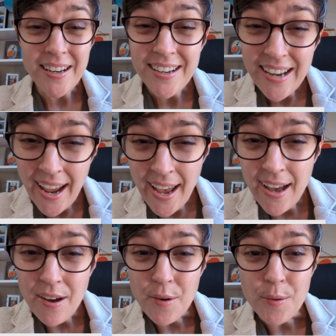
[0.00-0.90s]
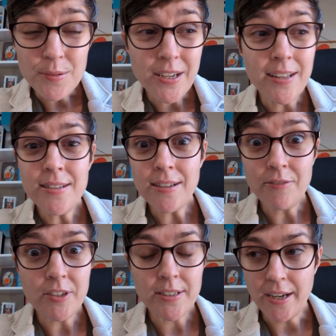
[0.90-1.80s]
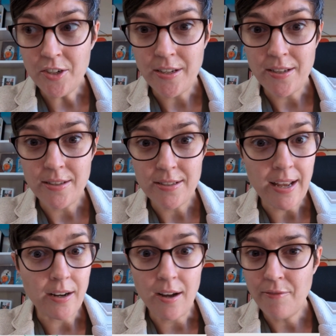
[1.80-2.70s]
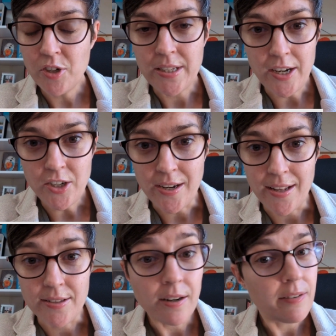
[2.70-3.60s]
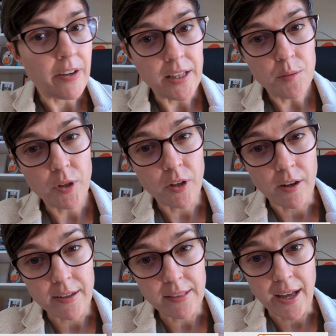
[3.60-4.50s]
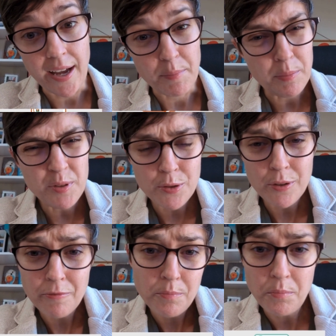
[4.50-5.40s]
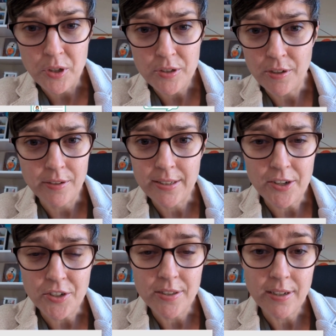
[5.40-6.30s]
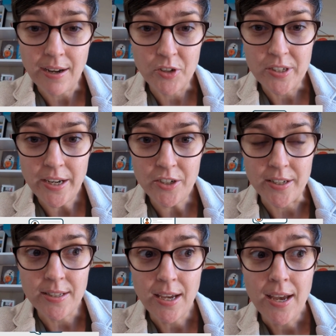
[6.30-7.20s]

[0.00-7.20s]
now, tons of discussions and conversations are available online. People's sort of personal discussions and conversations.